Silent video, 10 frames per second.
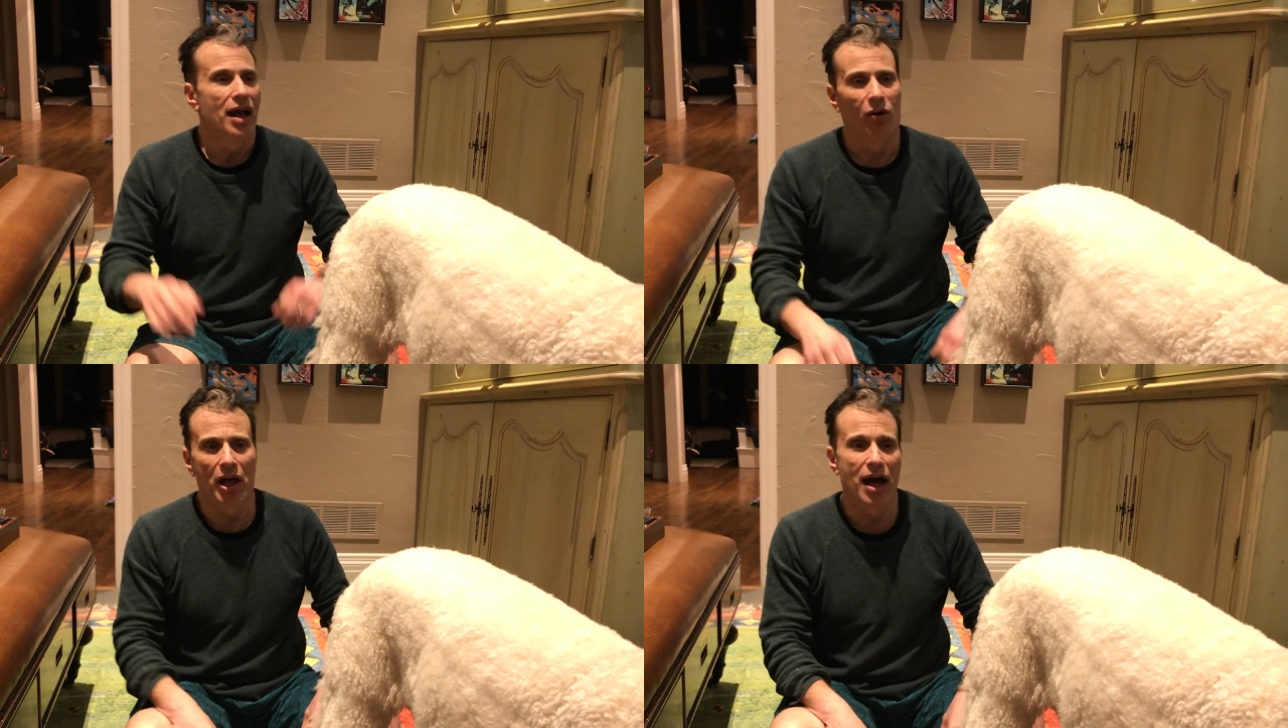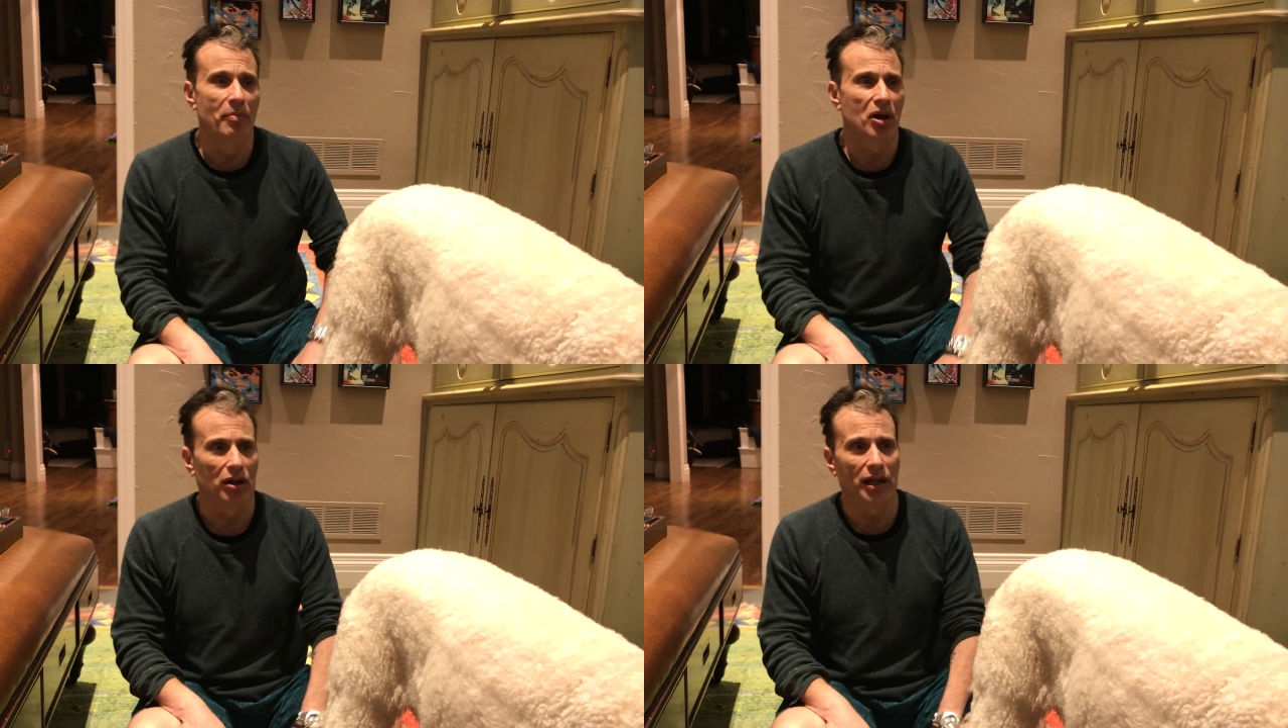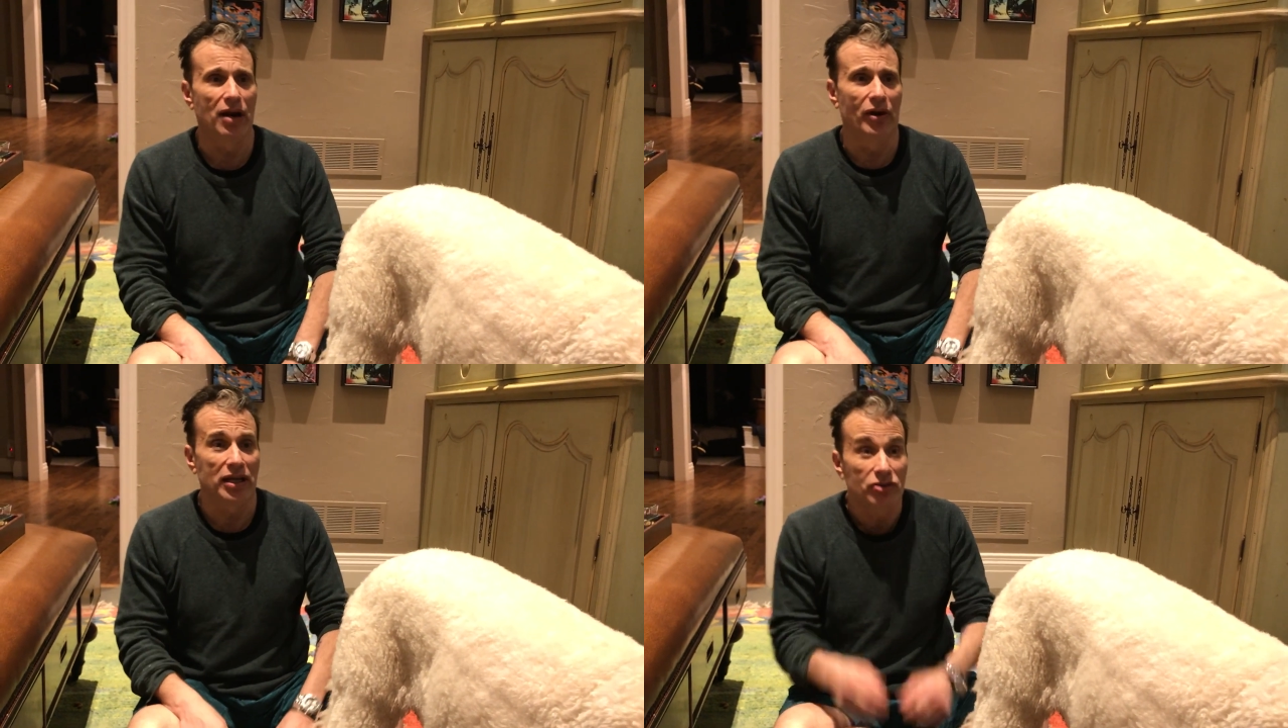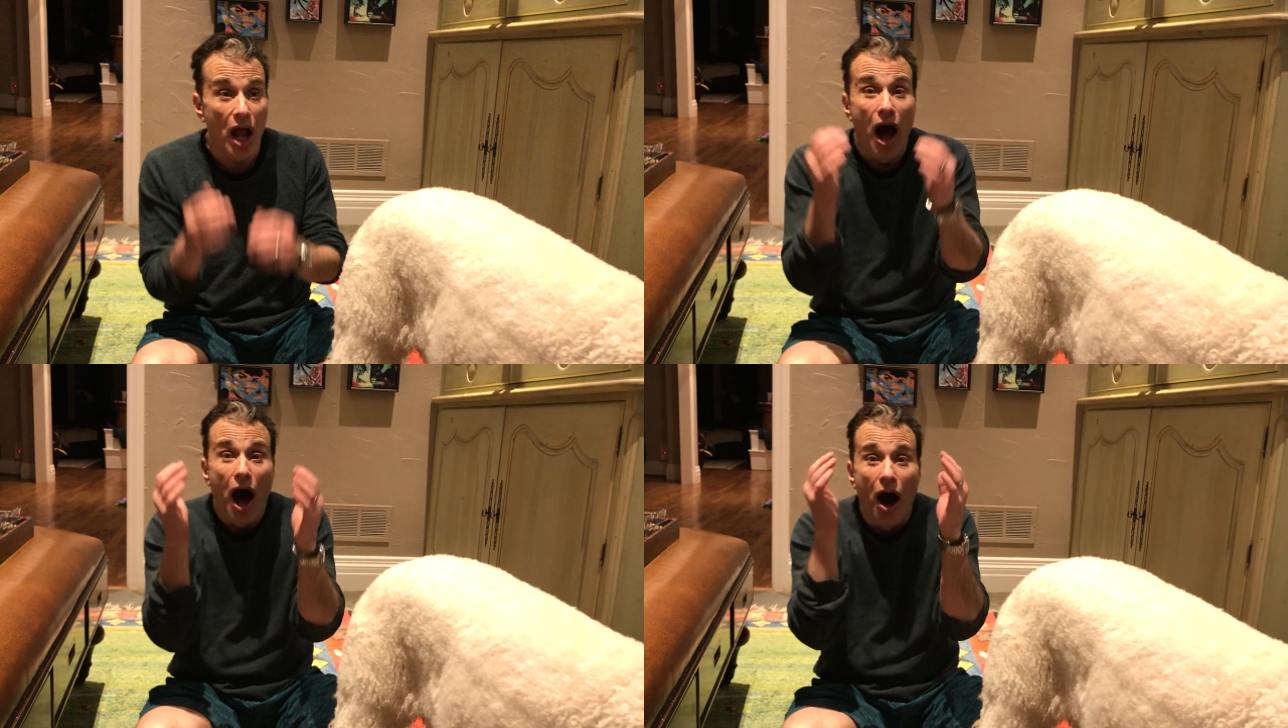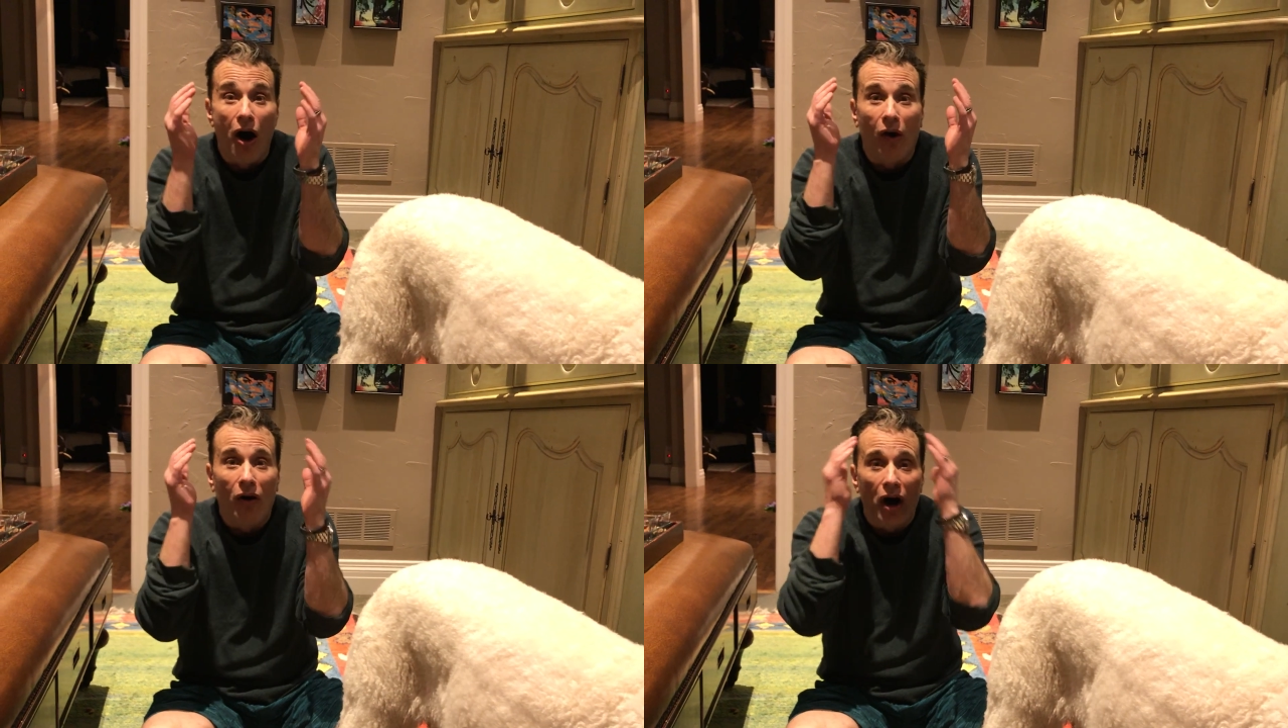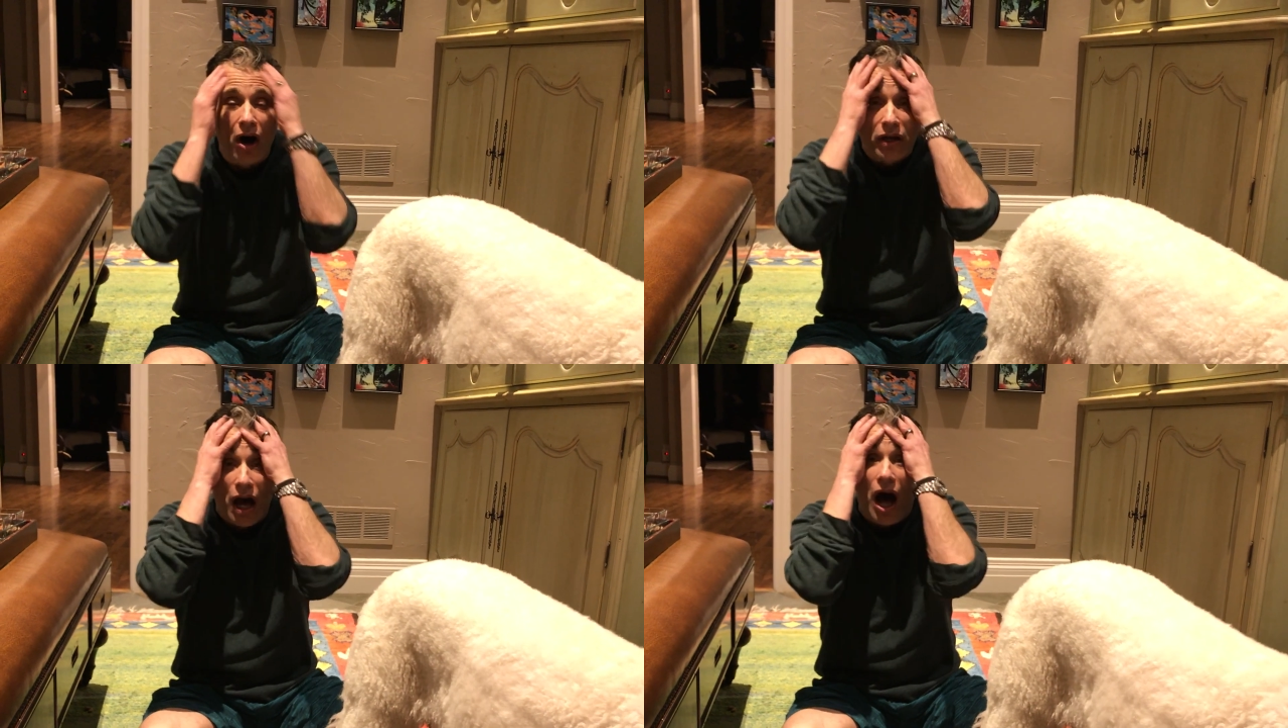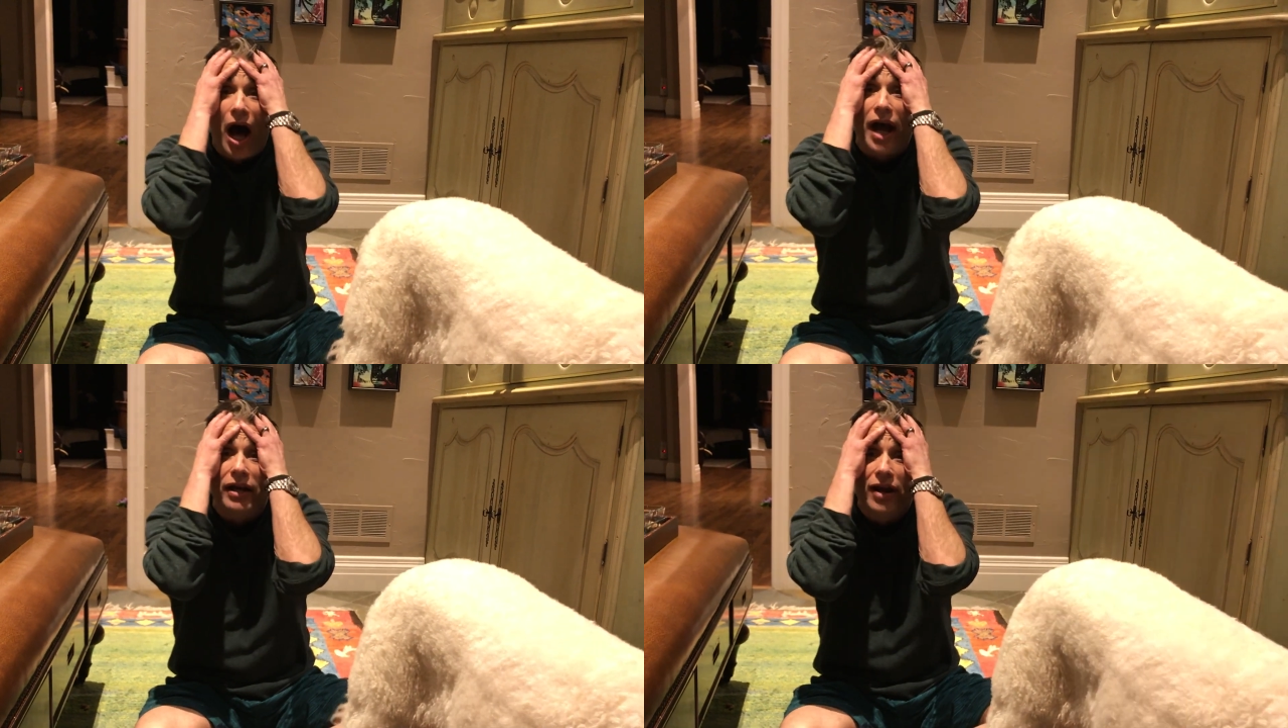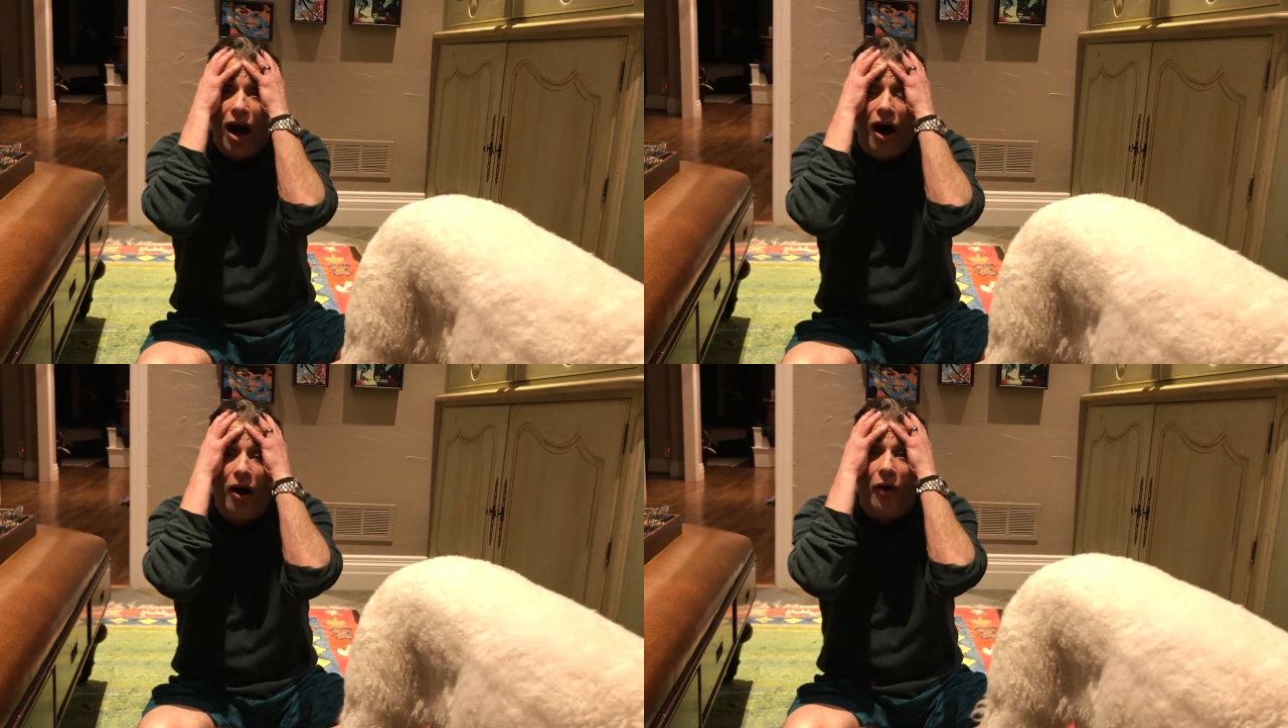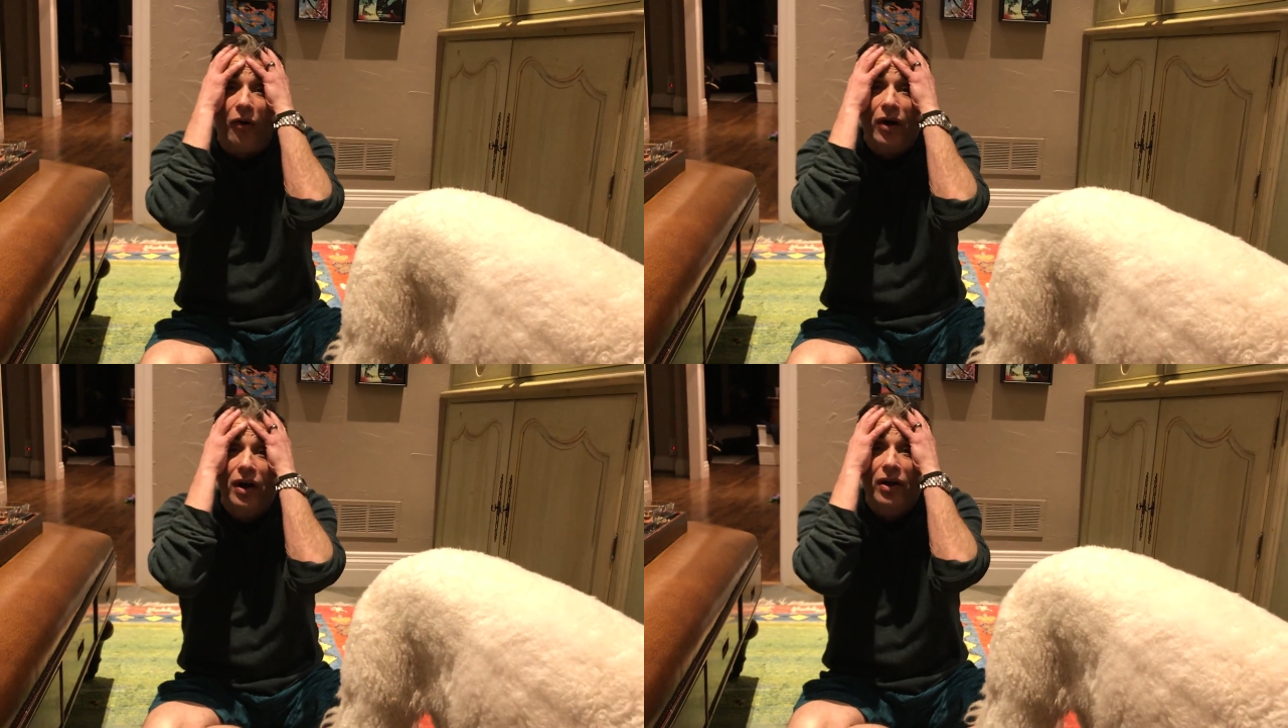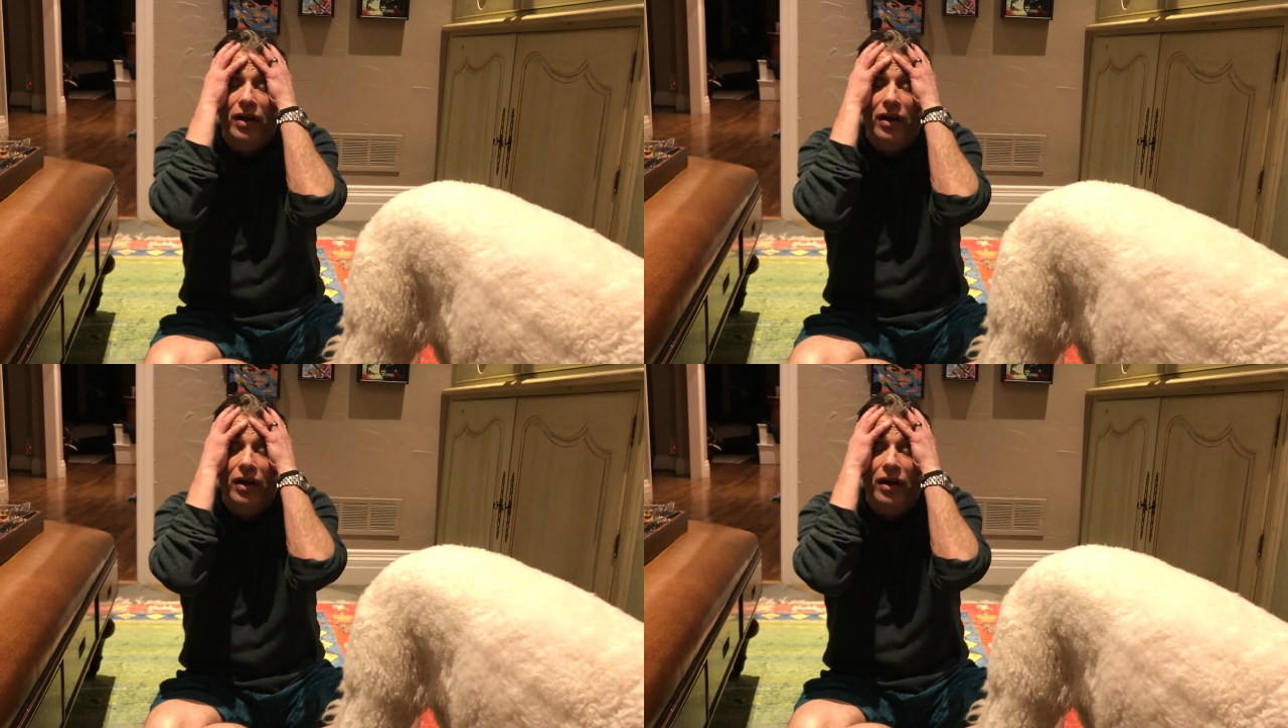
Well, how about a larynx? No! Oh God, no!